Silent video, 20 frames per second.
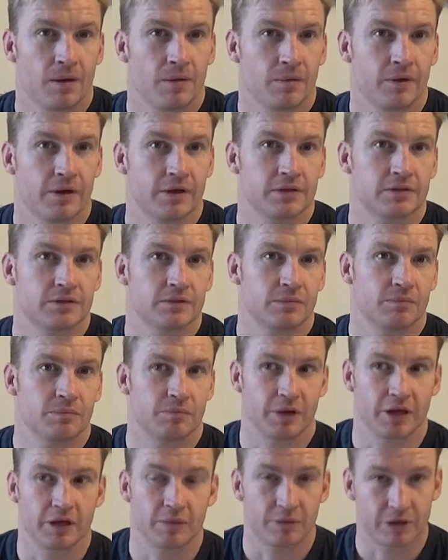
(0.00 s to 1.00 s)
Whereas
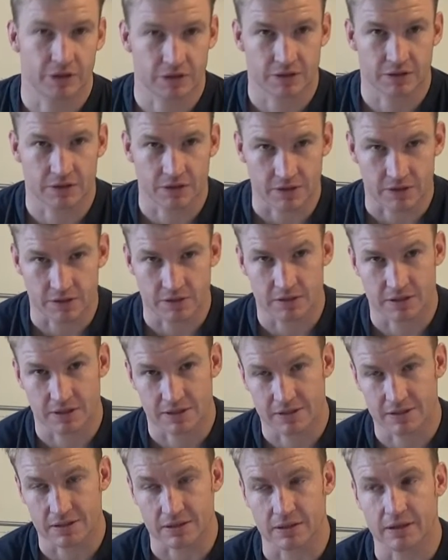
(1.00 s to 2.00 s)
being a British
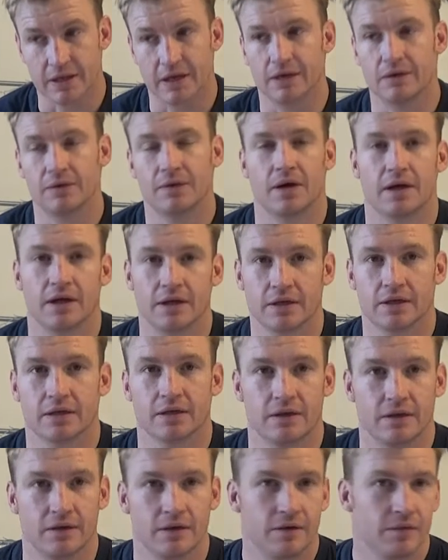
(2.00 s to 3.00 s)
citizen now, I
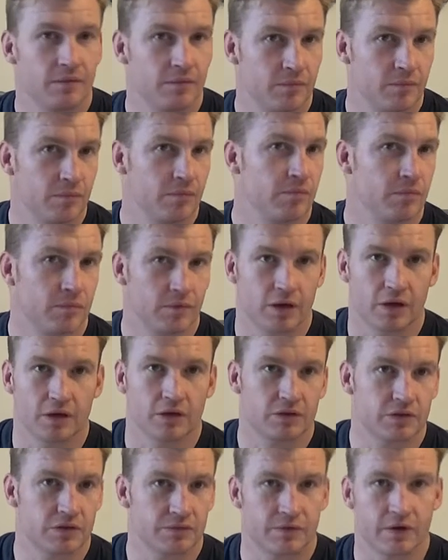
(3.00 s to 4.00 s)
can go
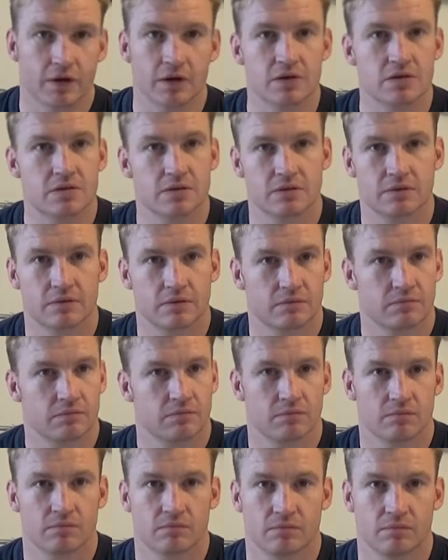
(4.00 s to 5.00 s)
to France,
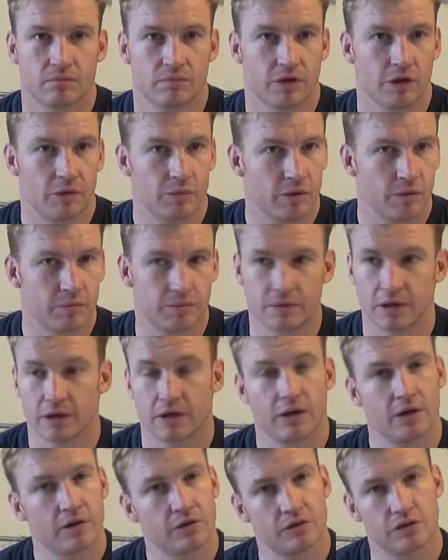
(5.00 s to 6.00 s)
no problem. I
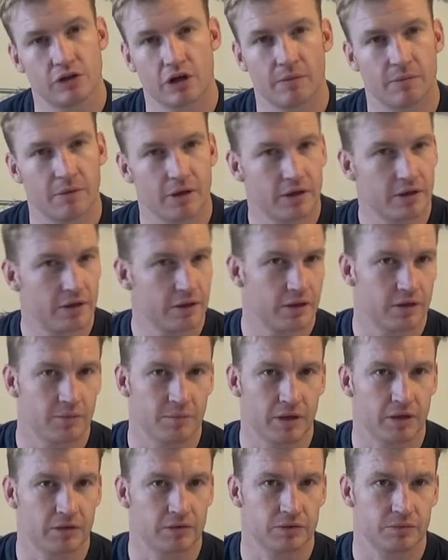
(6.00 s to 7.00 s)
can go to Germany, I can go to
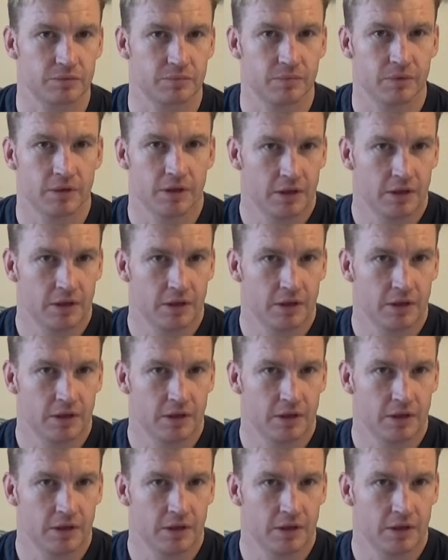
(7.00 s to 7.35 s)
Belgium,